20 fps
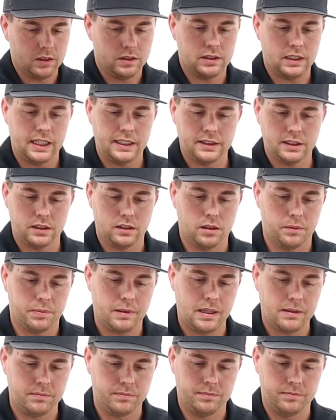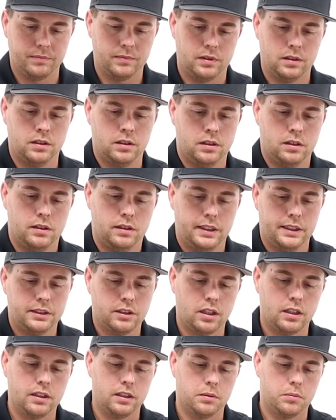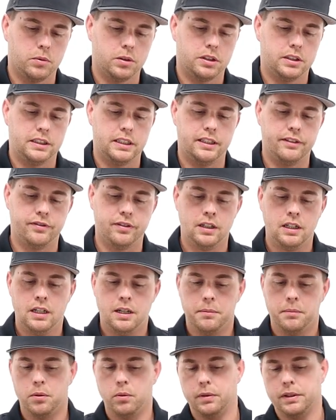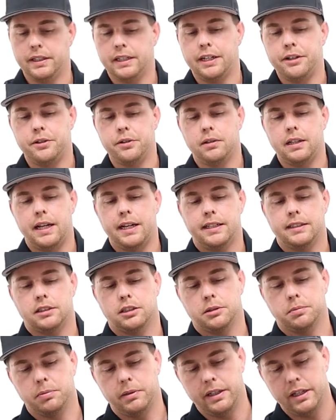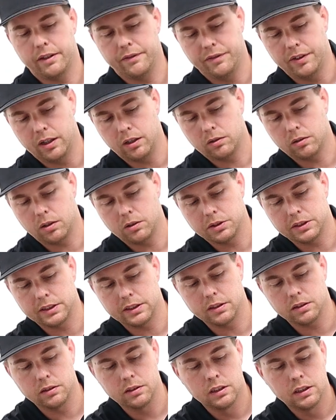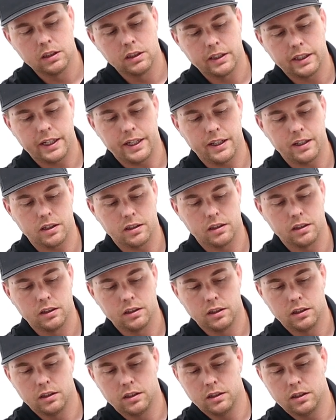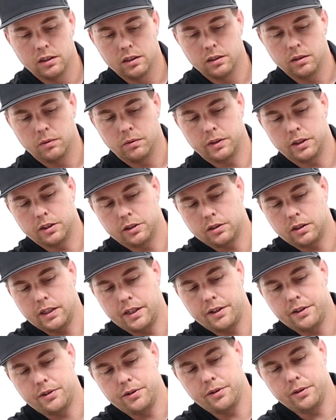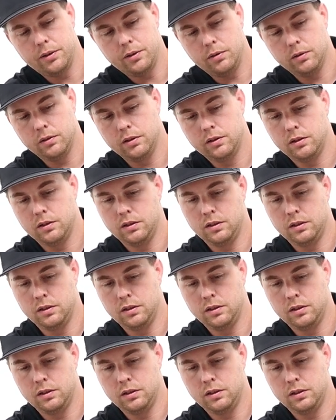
Slides in no problem. These are a little more stiff, but one thing I do like is there's plenty of Velcro still here when you're trying to